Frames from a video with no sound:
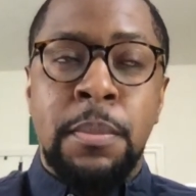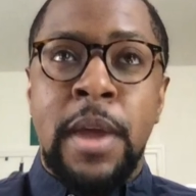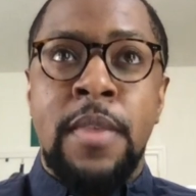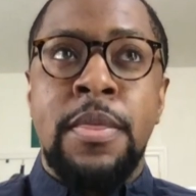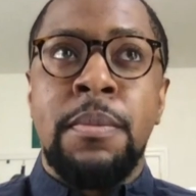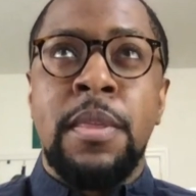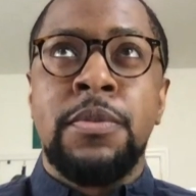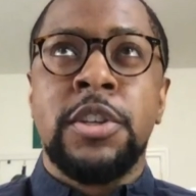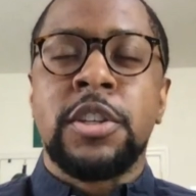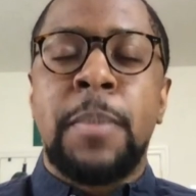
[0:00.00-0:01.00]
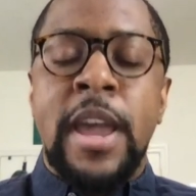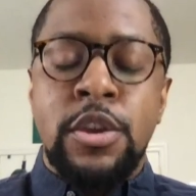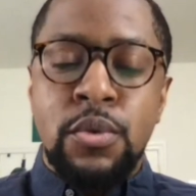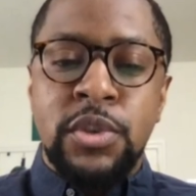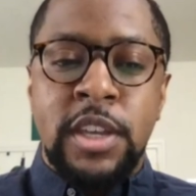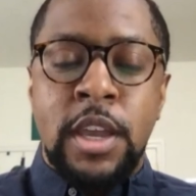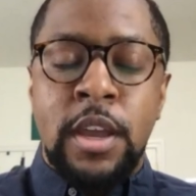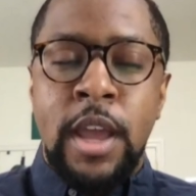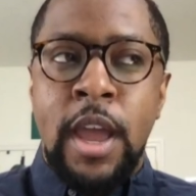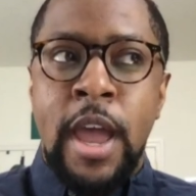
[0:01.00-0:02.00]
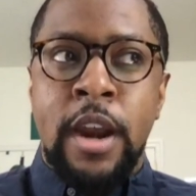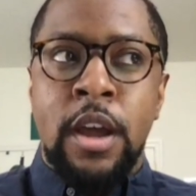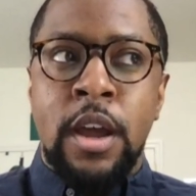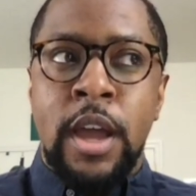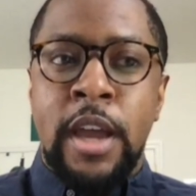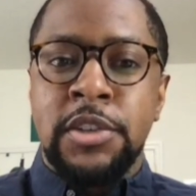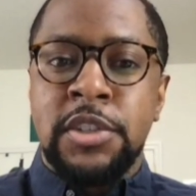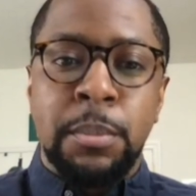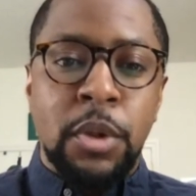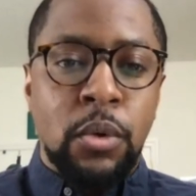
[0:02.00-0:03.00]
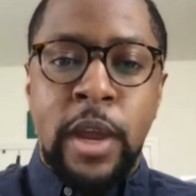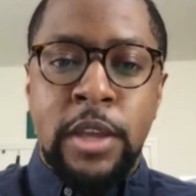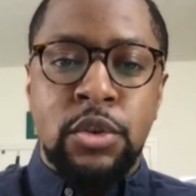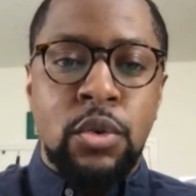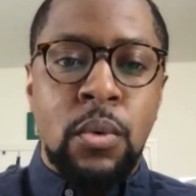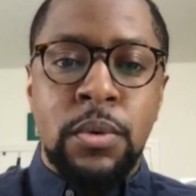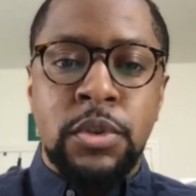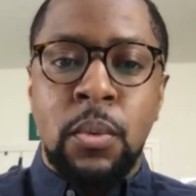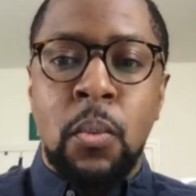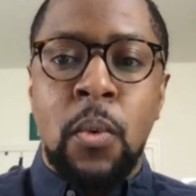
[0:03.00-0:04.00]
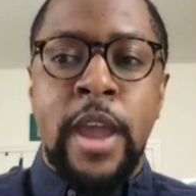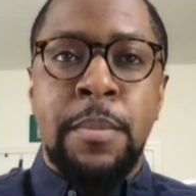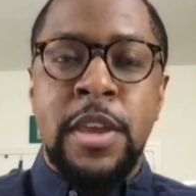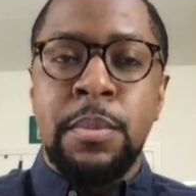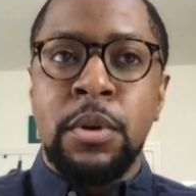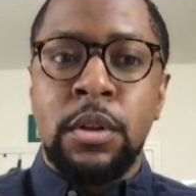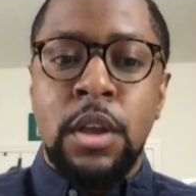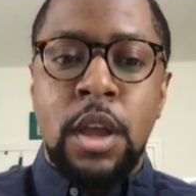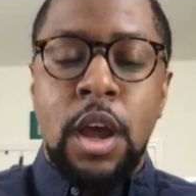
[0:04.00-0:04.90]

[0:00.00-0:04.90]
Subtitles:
and despite using it at a similar rate to white people.